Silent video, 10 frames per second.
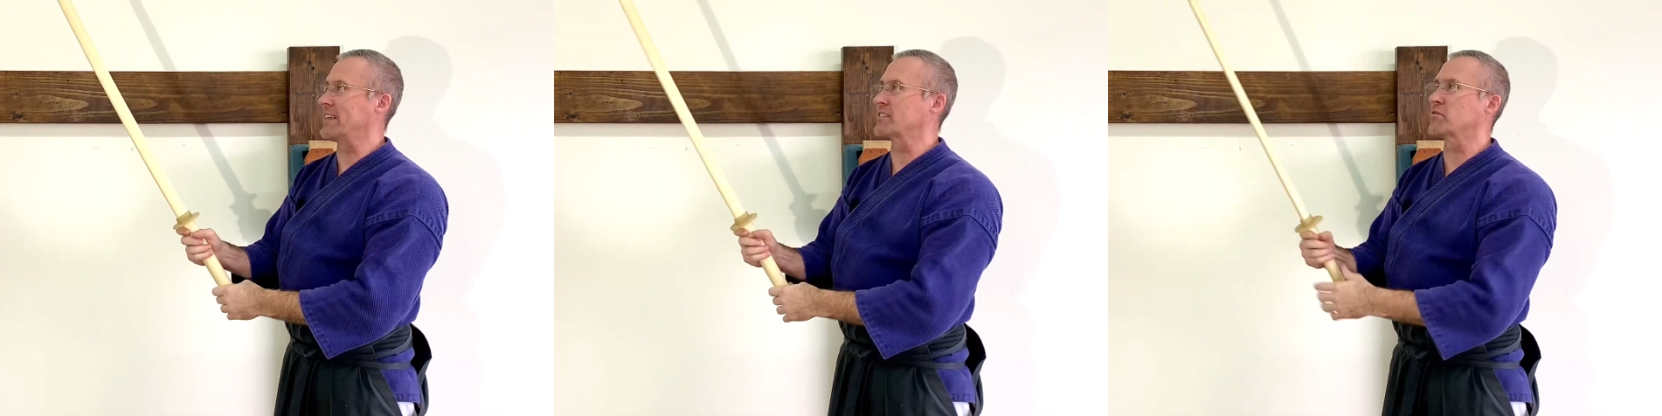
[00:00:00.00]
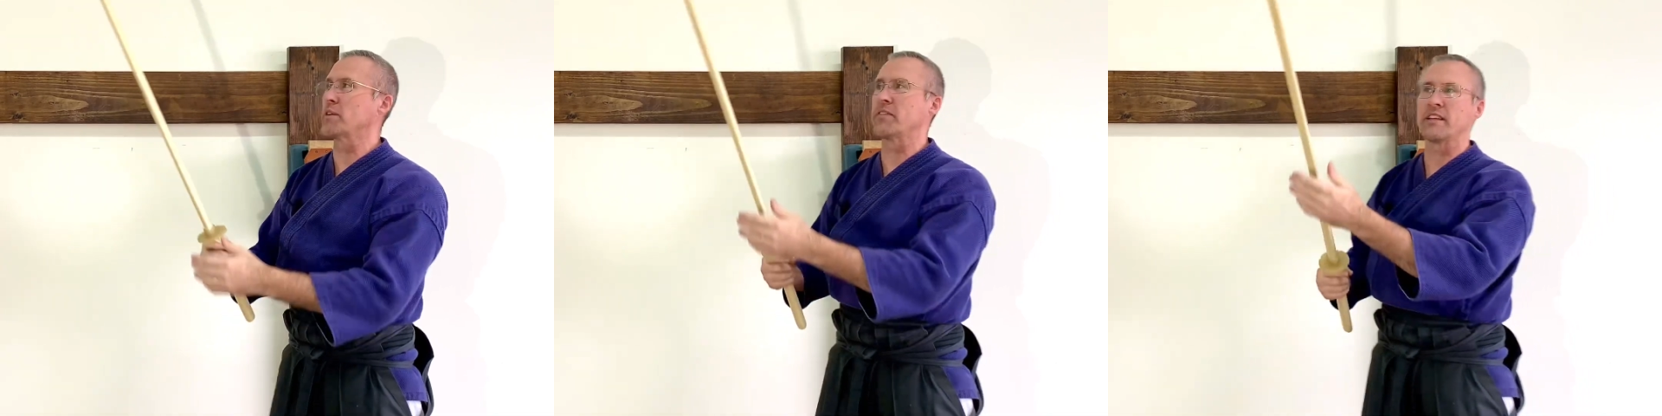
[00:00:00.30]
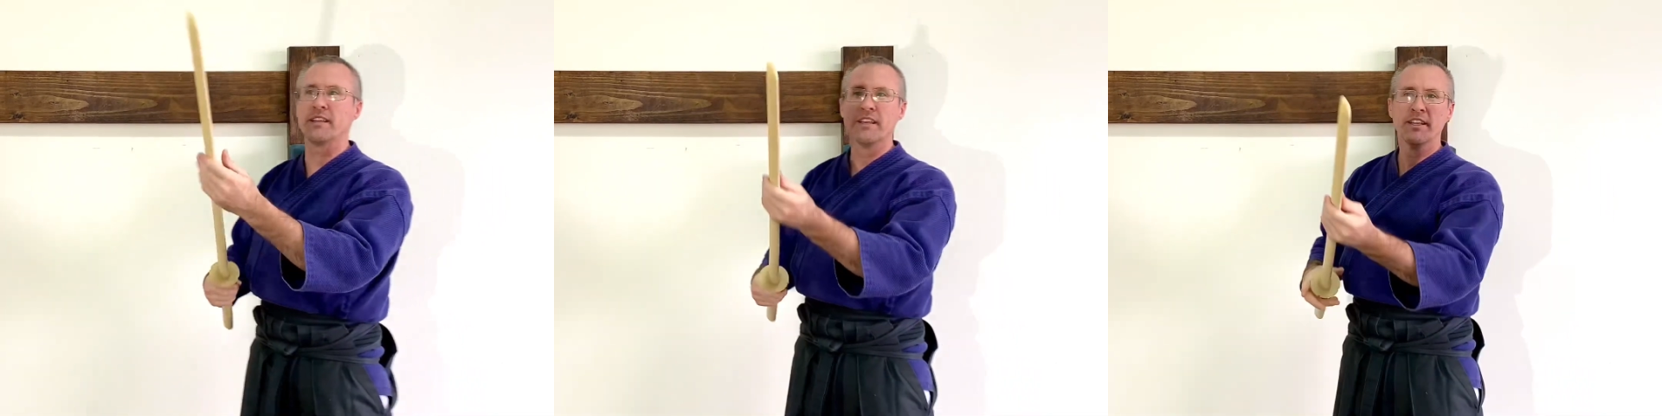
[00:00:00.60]
It's when the
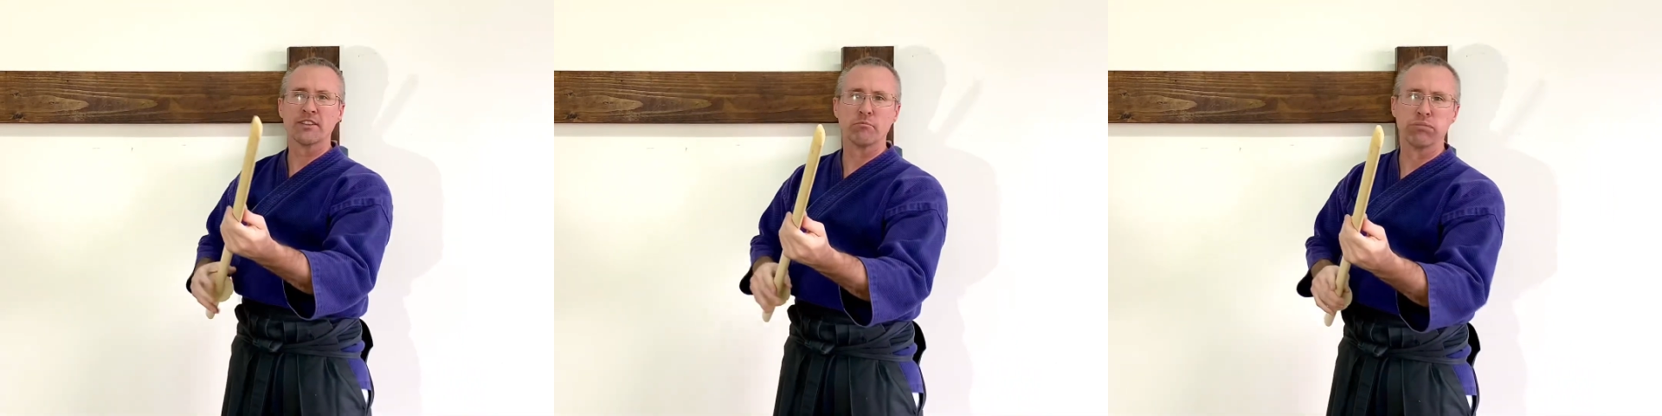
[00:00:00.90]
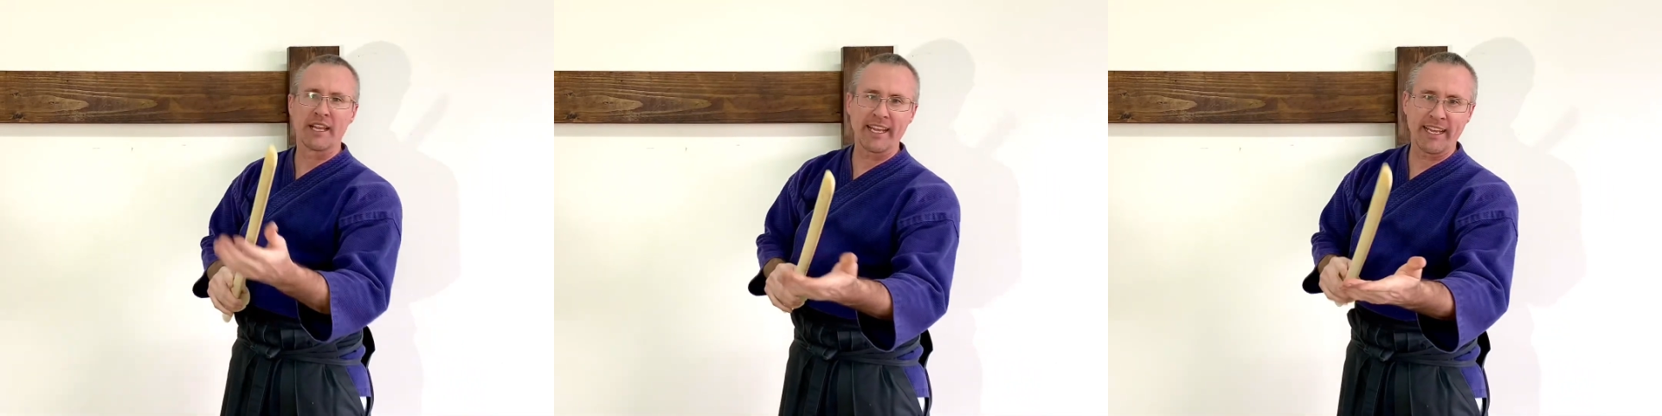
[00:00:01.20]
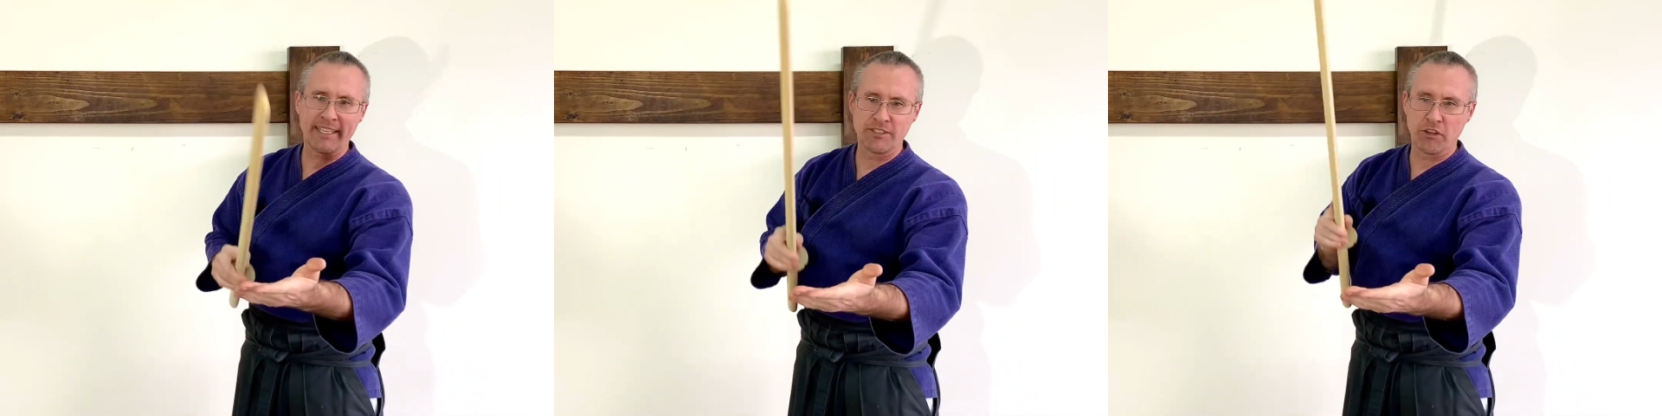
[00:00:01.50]

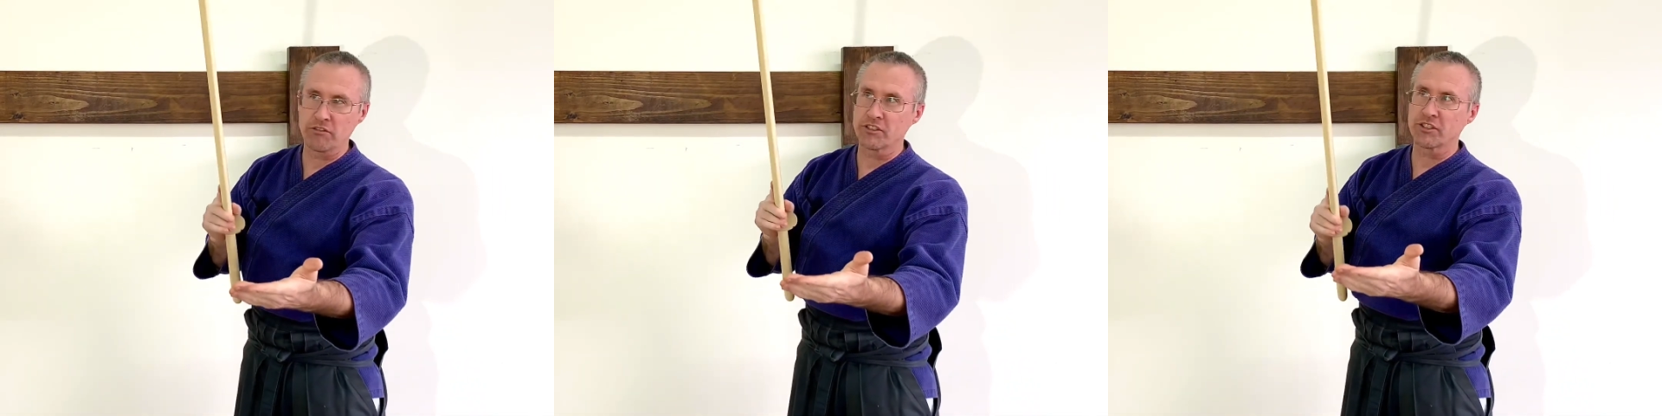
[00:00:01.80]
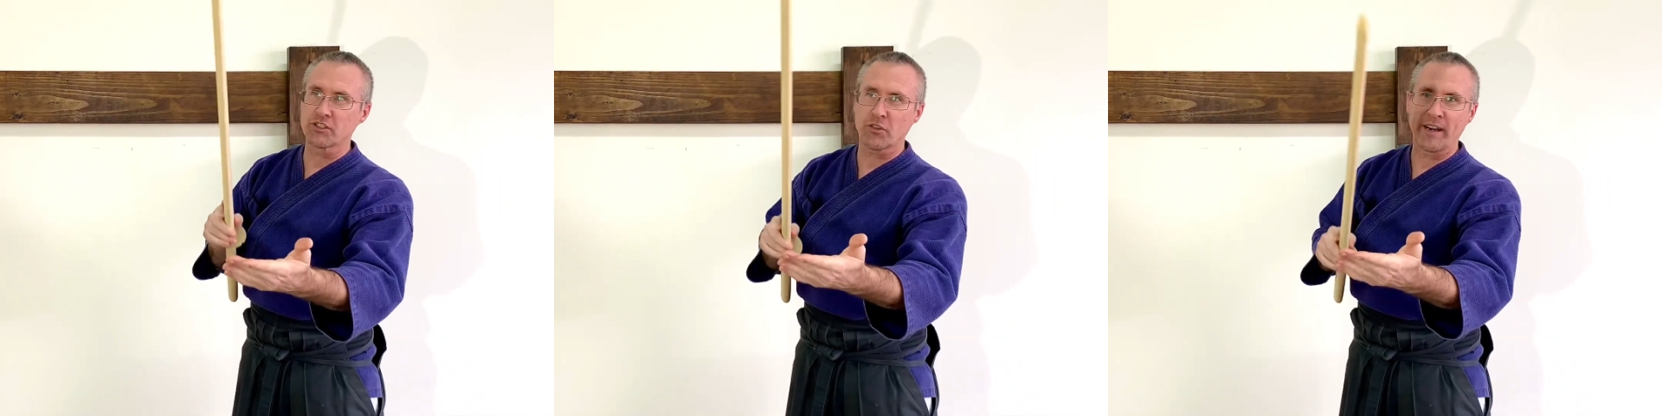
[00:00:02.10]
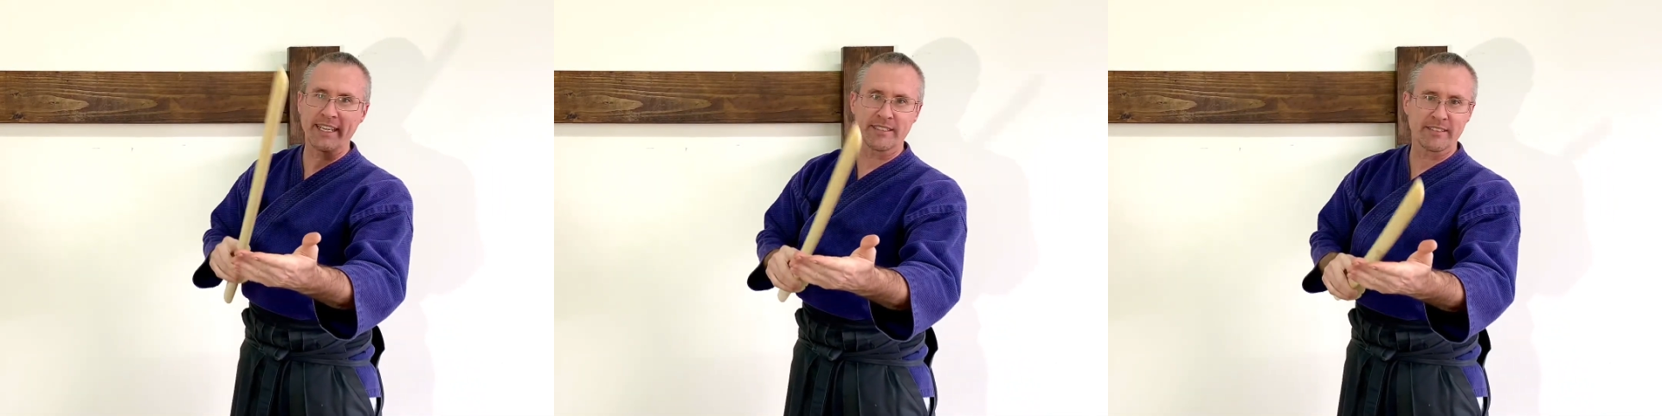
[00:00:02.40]
blade goes
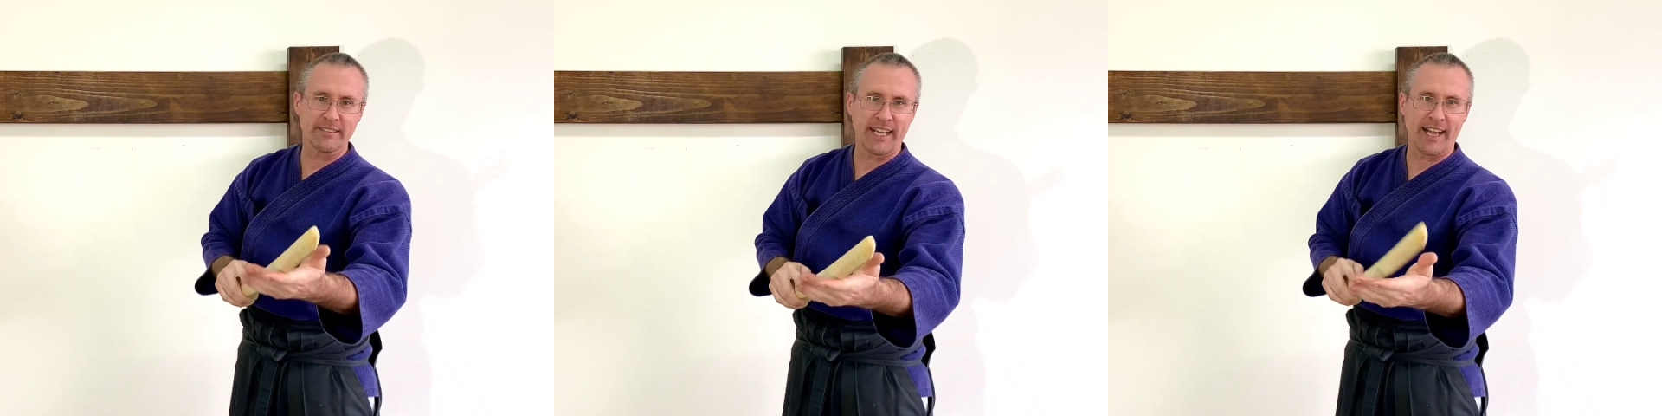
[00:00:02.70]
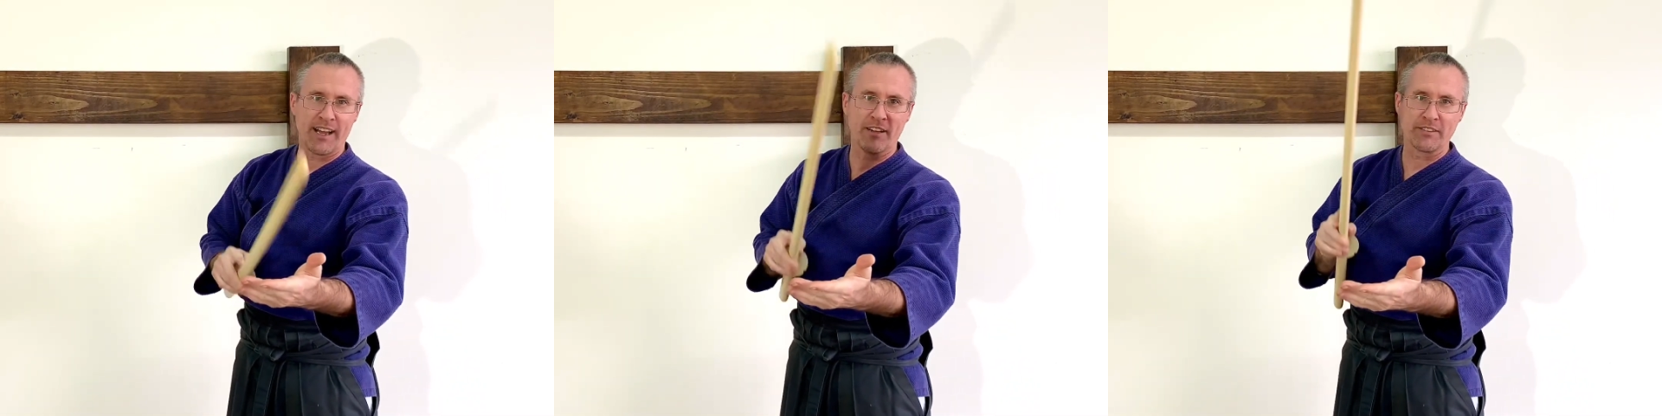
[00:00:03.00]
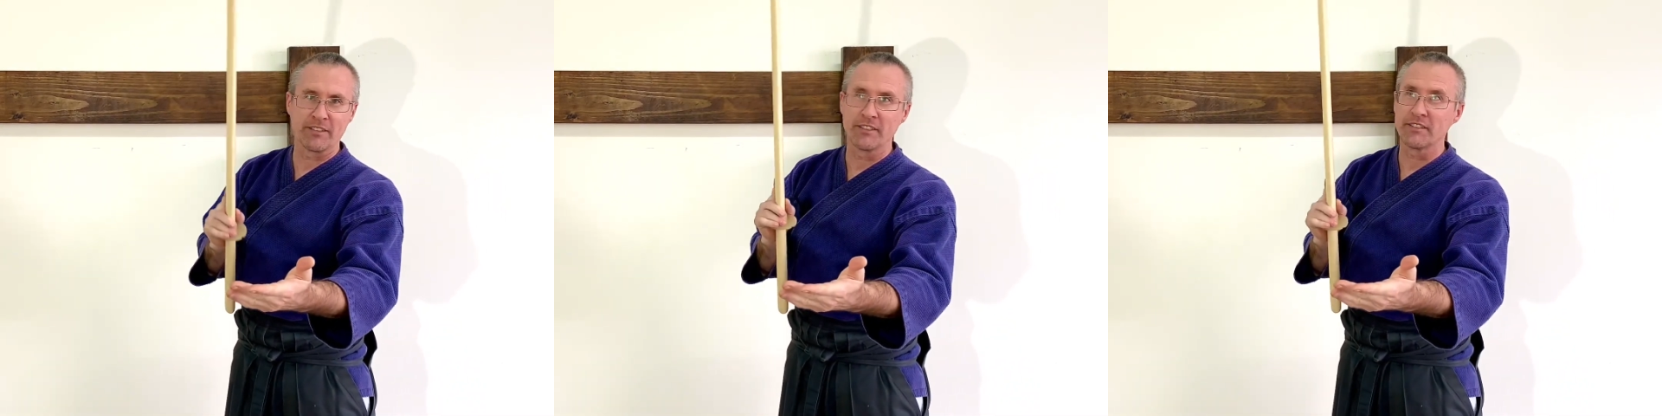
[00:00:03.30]
straight down